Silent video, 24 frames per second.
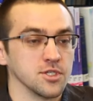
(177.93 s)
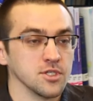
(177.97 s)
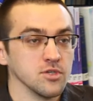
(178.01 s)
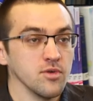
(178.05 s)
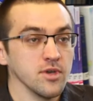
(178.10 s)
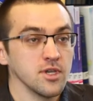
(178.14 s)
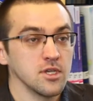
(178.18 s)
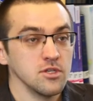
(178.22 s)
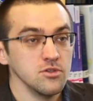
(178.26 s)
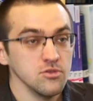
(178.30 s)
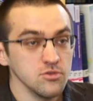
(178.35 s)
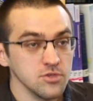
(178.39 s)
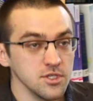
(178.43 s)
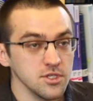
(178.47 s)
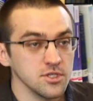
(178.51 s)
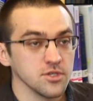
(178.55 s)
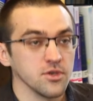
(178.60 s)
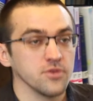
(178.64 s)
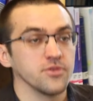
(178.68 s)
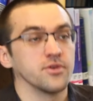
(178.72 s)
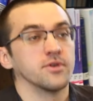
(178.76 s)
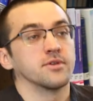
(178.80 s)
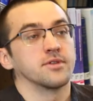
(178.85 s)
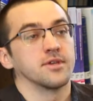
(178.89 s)
So I can use these
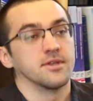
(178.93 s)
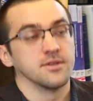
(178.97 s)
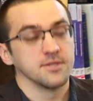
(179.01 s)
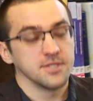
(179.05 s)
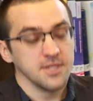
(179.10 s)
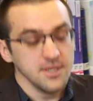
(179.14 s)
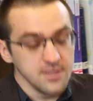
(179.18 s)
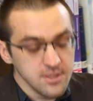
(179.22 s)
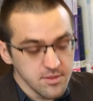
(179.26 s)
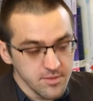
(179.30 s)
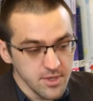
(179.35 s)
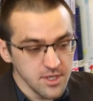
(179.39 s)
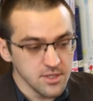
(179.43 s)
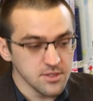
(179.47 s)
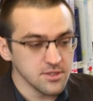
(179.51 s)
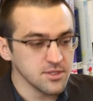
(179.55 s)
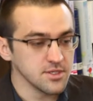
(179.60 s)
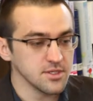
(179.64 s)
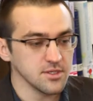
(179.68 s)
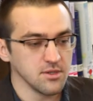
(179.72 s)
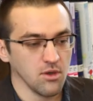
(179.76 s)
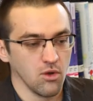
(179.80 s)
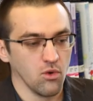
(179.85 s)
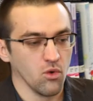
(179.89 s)
authoritarian
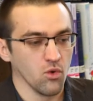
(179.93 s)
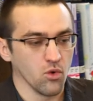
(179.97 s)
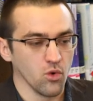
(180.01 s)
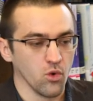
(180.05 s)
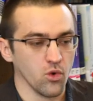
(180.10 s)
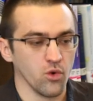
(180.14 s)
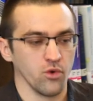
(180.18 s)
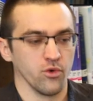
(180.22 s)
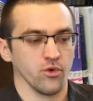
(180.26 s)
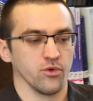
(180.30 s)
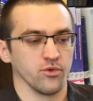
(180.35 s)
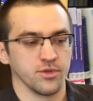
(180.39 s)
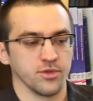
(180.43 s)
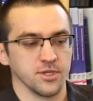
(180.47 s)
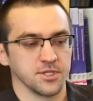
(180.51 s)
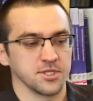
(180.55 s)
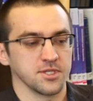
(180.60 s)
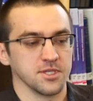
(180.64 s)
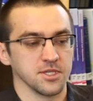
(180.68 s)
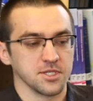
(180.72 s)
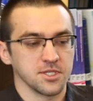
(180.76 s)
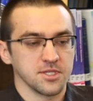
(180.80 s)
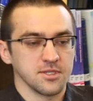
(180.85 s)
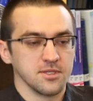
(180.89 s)
sentiments or, or, or this,
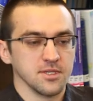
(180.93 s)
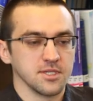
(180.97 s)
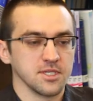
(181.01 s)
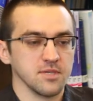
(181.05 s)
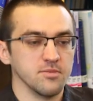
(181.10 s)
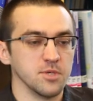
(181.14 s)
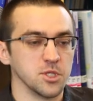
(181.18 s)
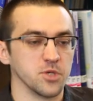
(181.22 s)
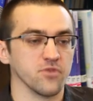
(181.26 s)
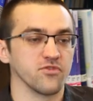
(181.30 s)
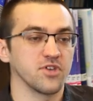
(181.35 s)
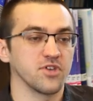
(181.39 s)
this, this image of